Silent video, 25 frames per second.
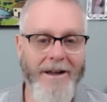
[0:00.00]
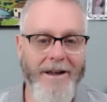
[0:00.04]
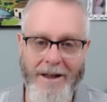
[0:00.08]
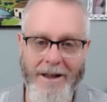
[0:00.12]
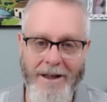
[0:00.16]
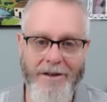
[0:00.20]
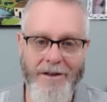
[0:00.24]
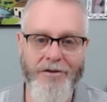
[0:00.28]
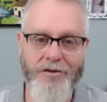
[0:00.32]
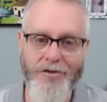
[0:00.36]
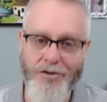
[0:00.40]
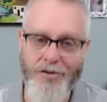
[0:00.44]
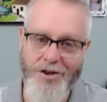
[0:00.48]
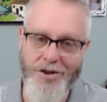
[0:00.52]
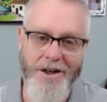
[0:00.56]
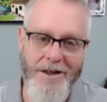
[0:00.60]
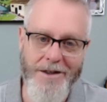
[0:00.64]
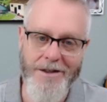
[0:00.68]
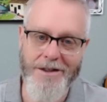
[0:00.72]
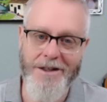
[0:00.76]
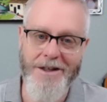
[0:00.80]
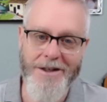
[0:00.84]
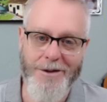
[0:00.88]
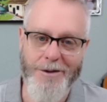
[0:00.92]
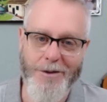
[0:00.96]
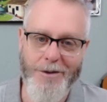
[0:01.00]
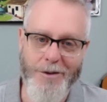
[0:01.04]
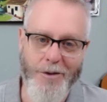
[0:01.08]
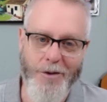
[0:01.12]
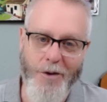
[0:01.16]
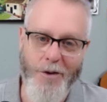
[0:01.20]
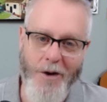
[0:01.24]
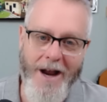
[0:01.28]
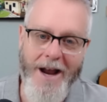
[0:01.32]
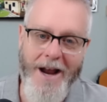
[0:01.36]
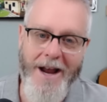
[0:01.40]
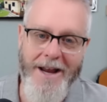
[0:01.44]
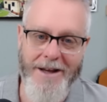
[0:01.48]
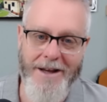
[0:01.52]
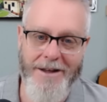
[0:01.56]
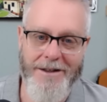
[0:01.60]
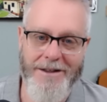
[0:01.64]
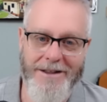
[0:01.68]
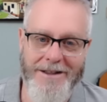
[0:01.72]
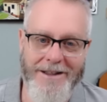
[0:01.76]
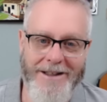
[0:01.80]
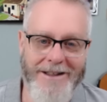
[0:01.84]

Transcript: in Jesus Christ.